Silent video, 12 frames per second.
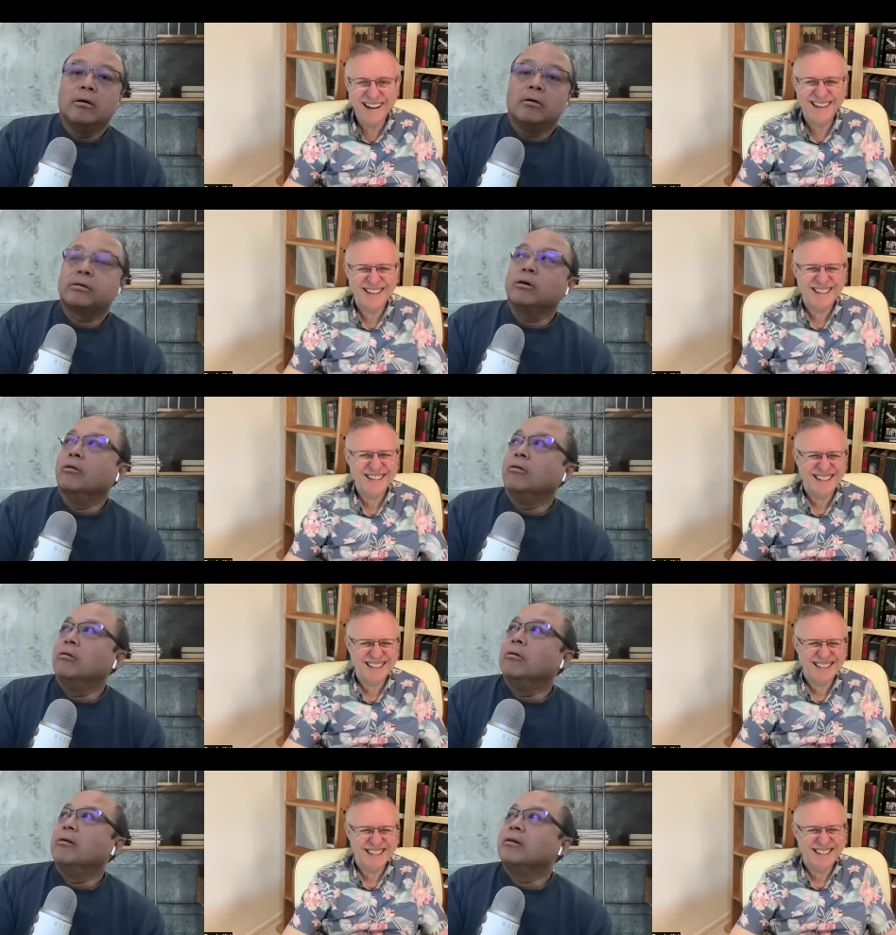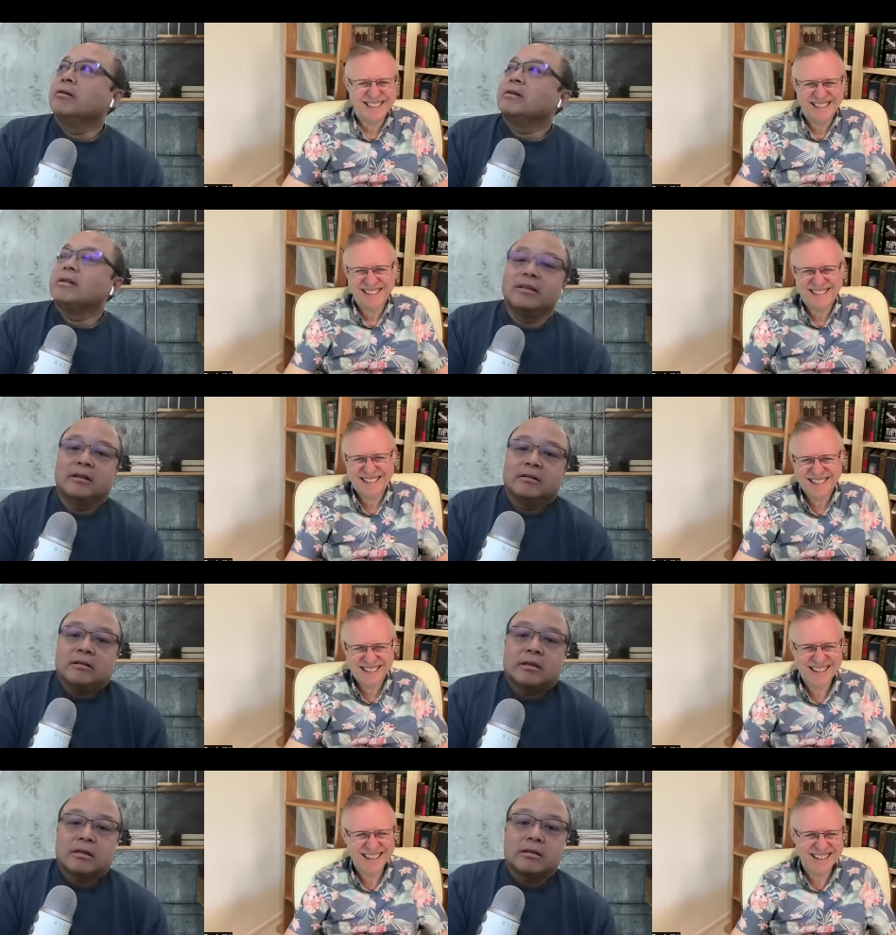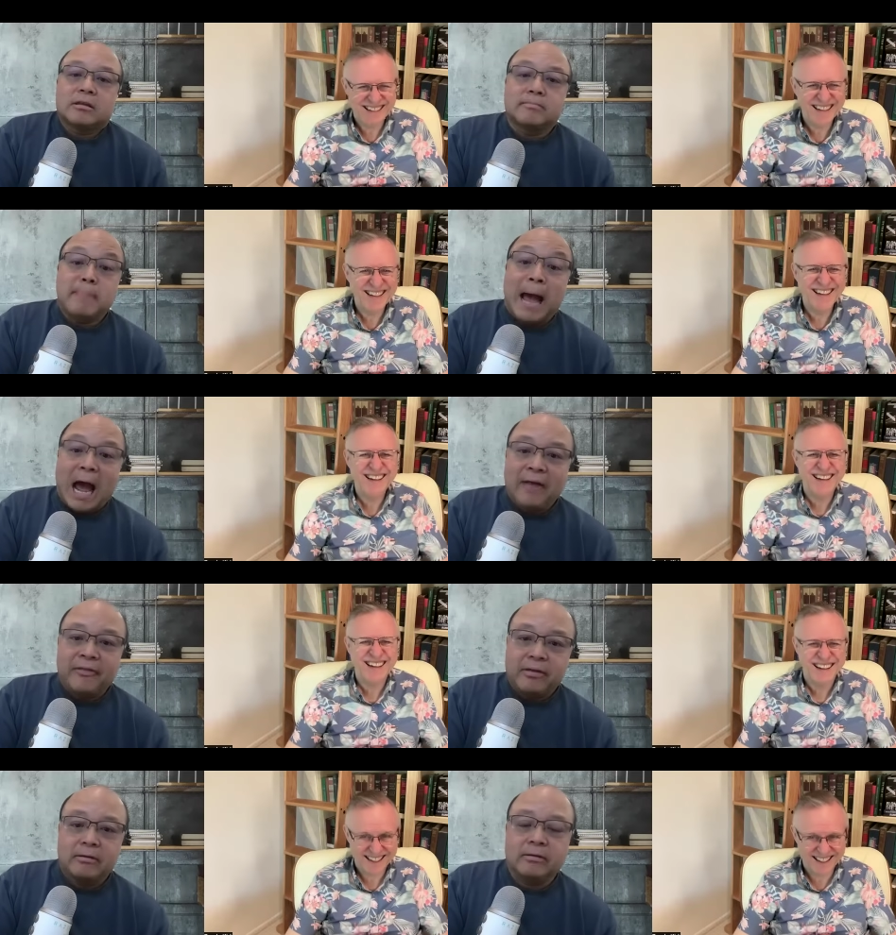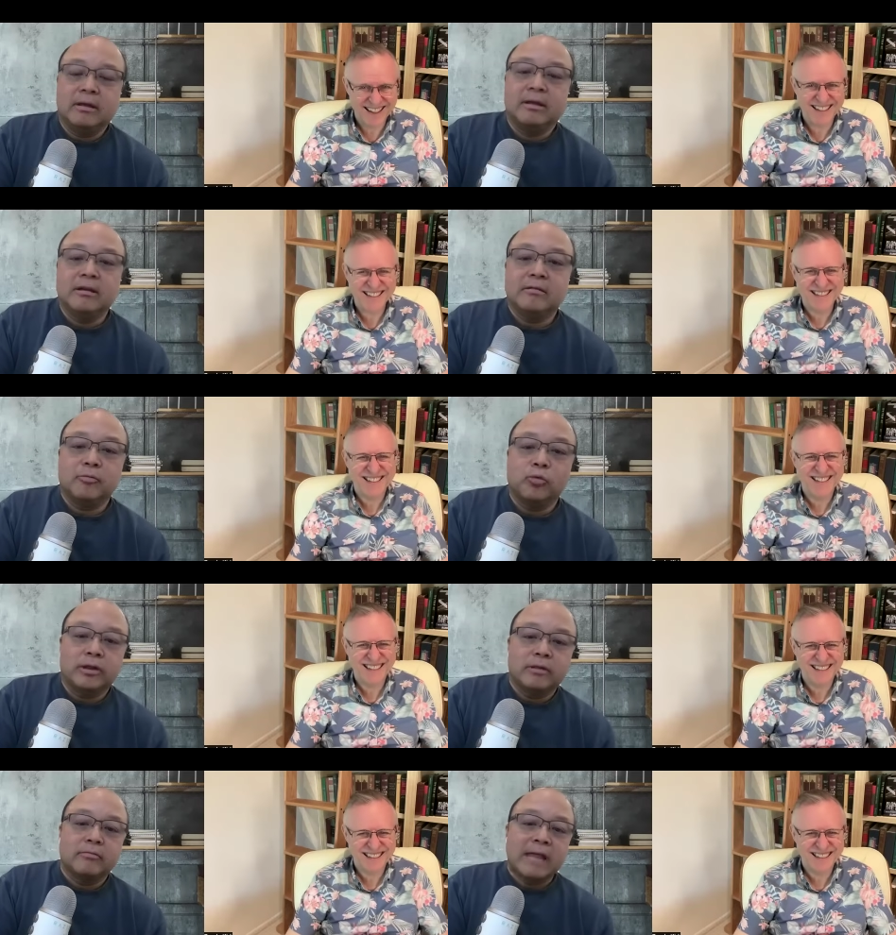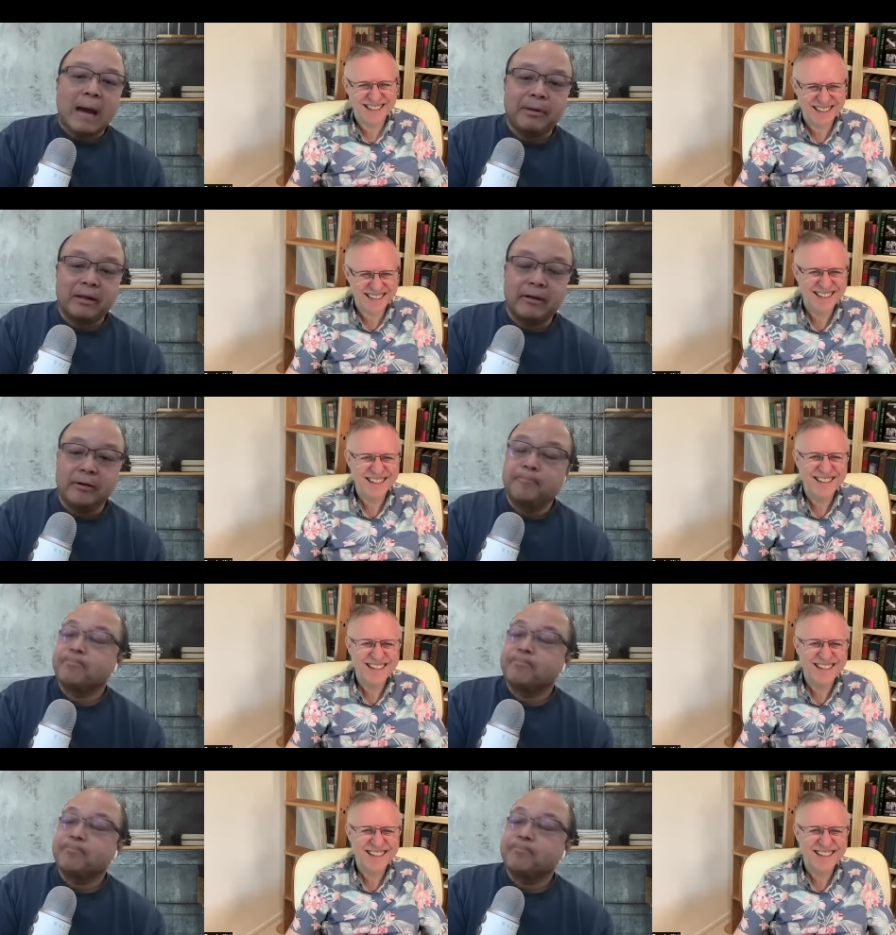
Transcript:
Speaker 1: So, you know, there's just math and yeah. just what's what's happening there.